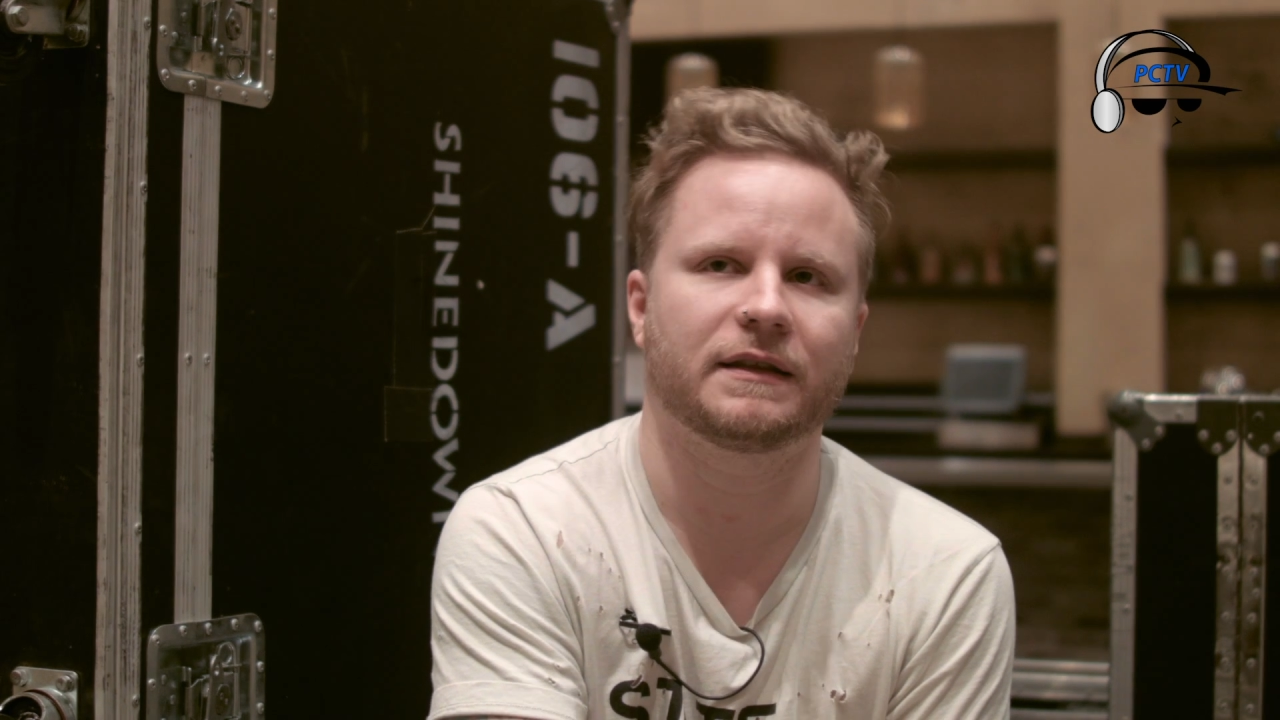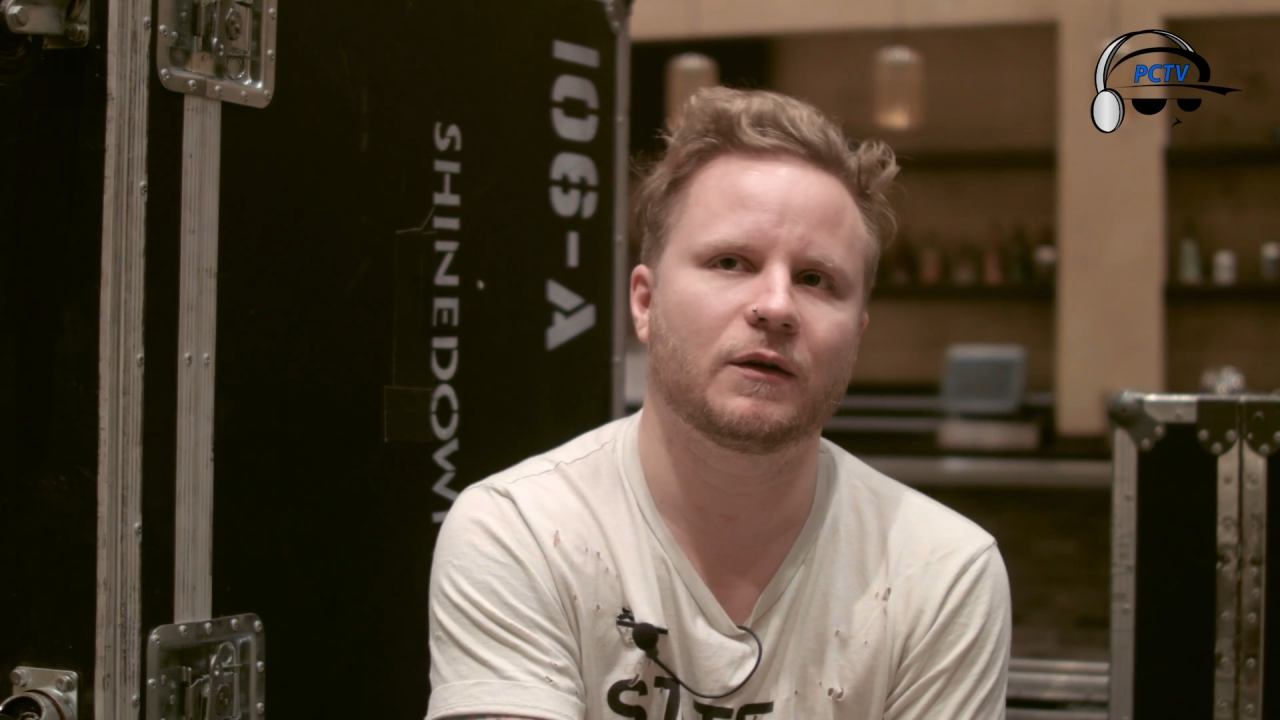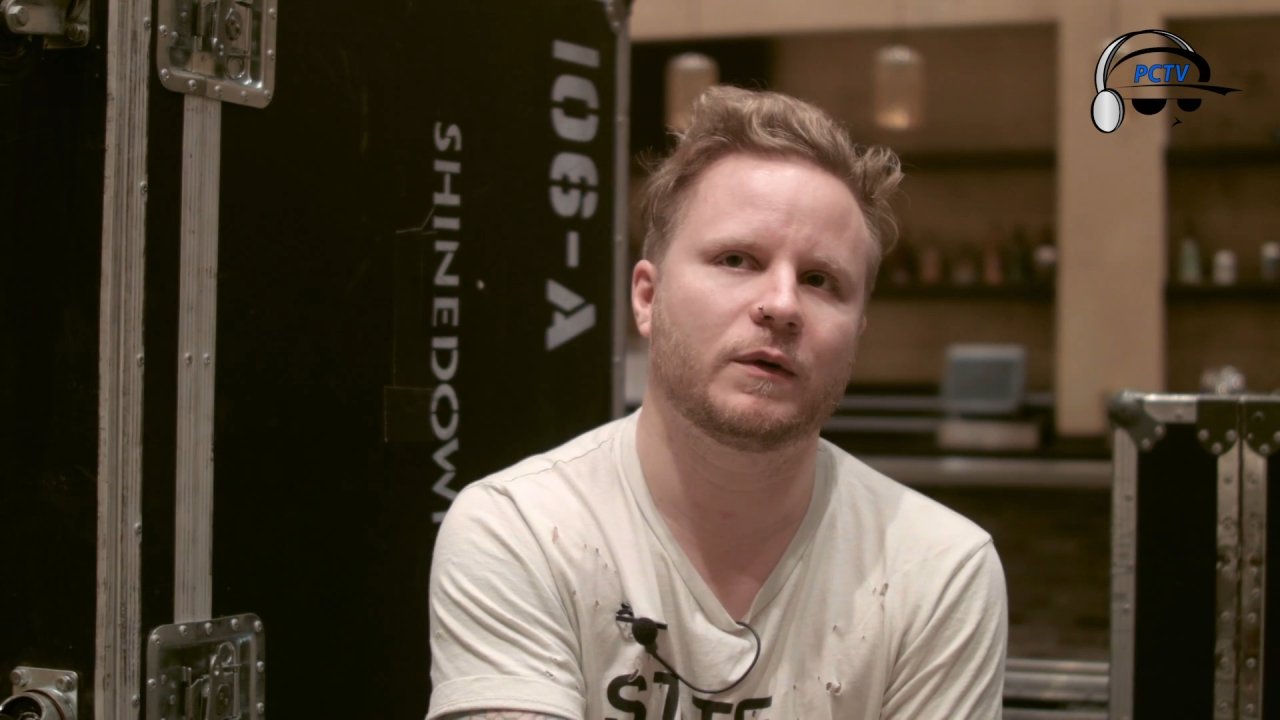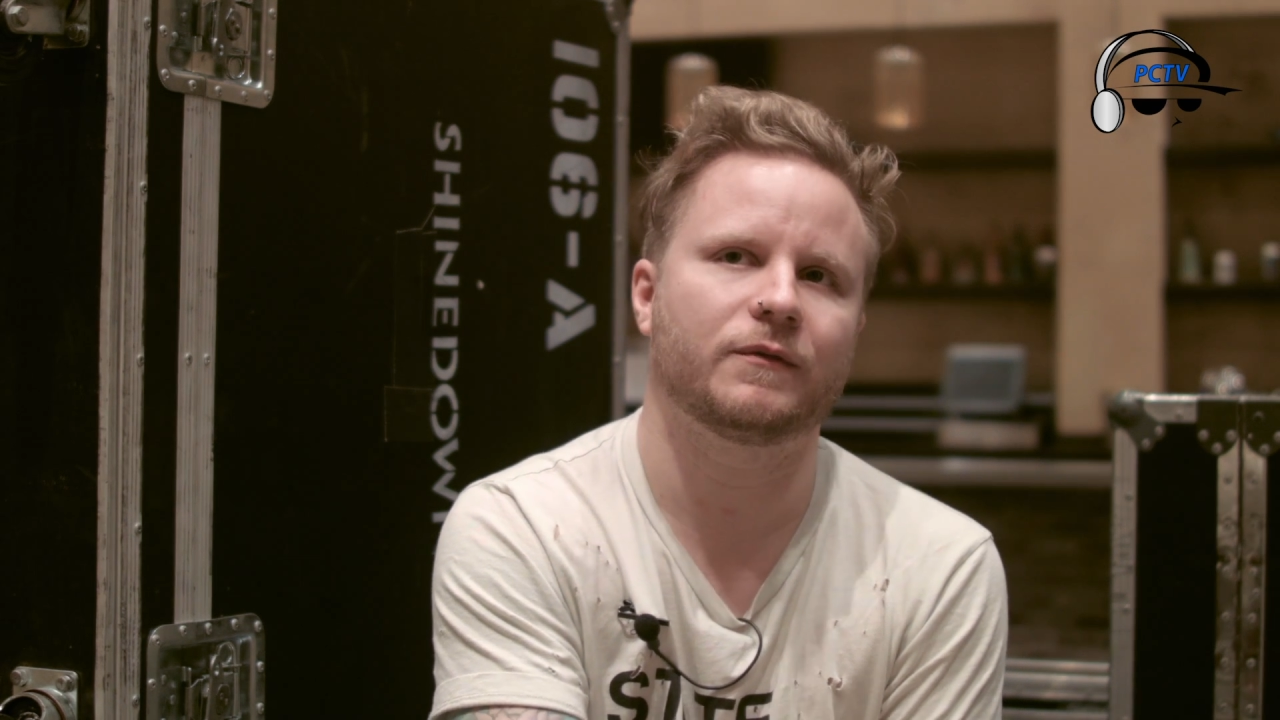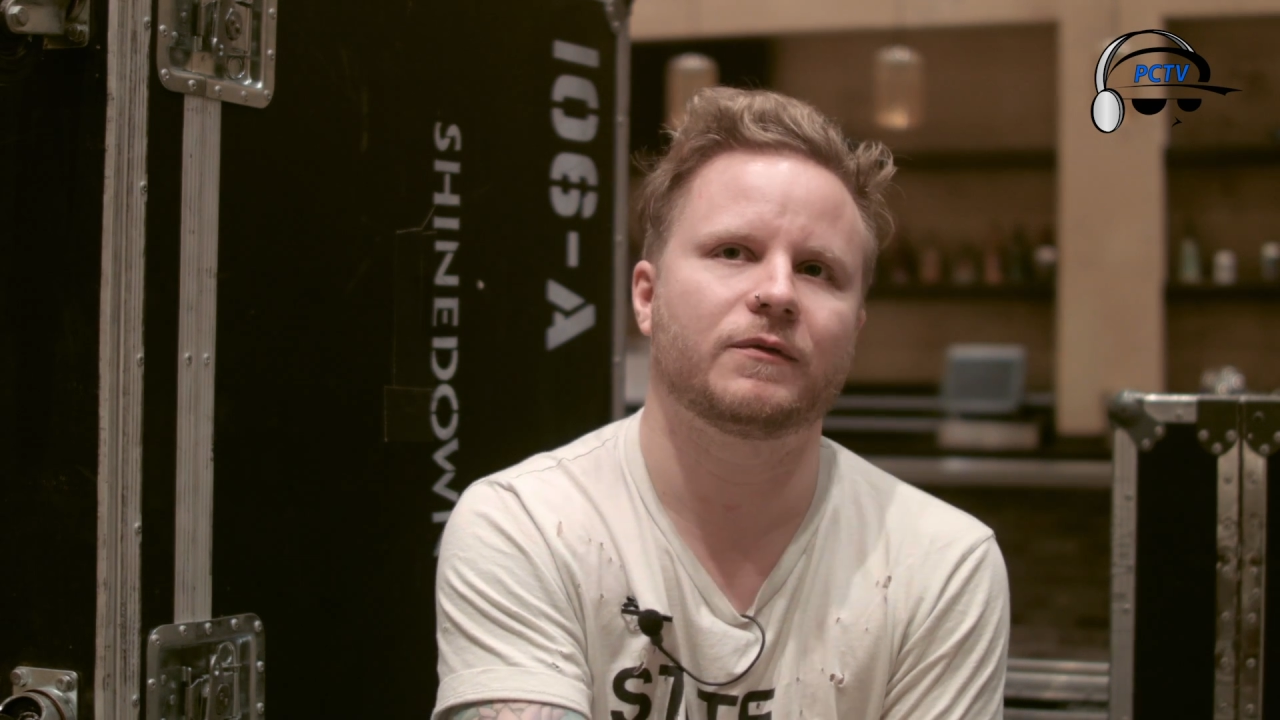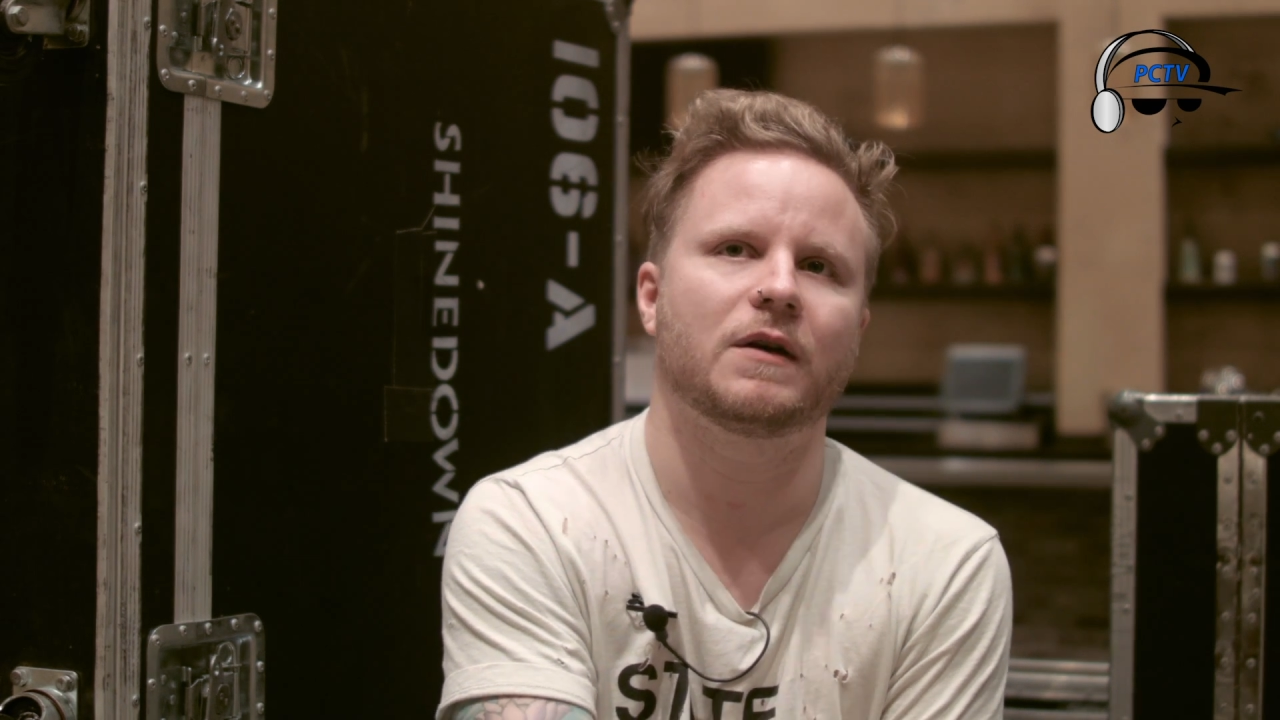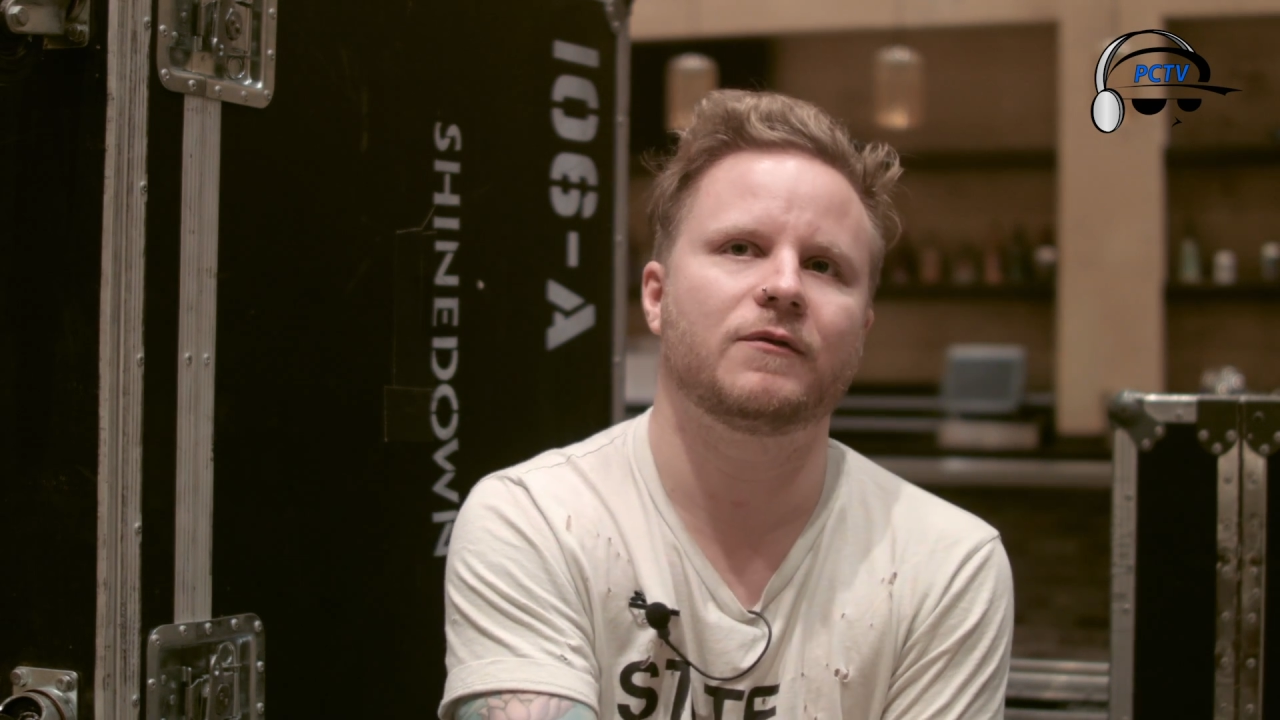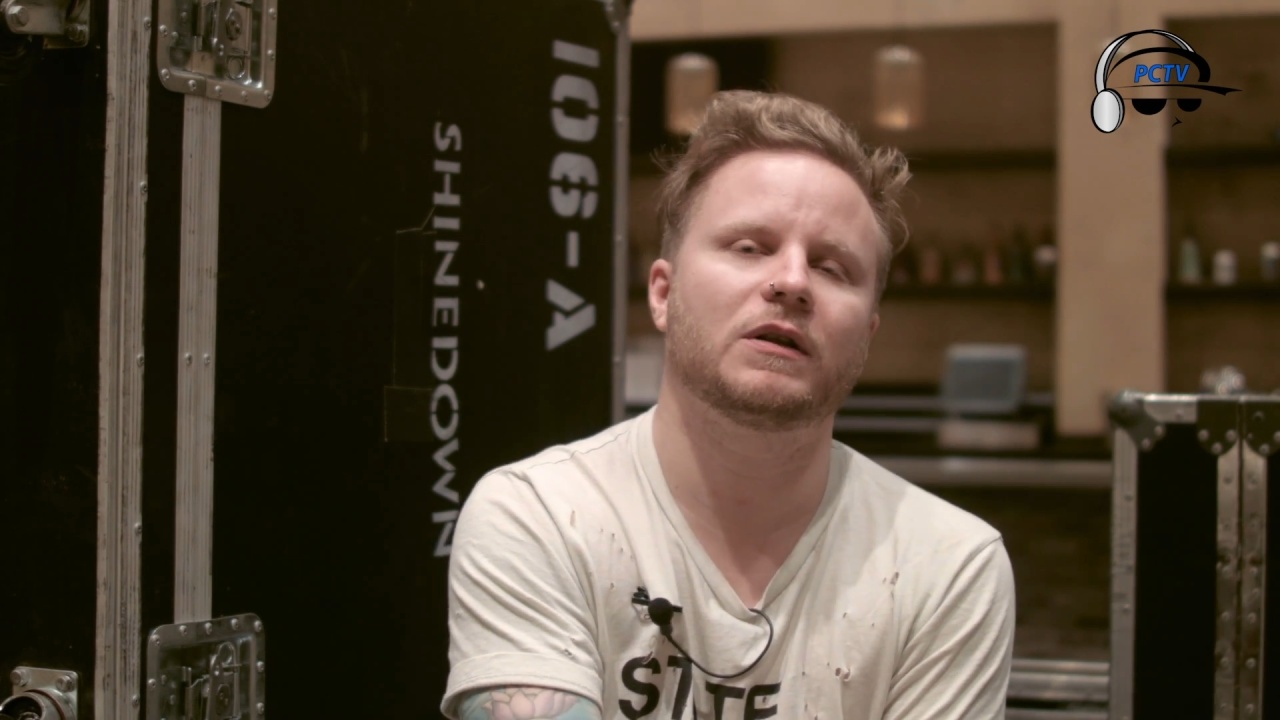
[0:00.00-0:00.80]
that if